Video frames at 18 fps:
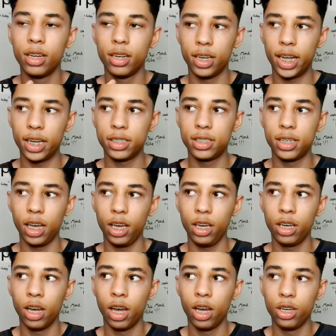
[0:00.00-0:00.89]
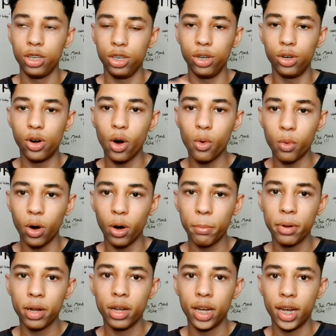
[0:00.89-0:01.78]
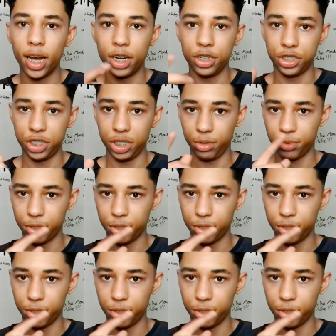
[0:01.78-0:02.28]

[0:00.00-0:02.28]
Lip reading: Let's say you go up and she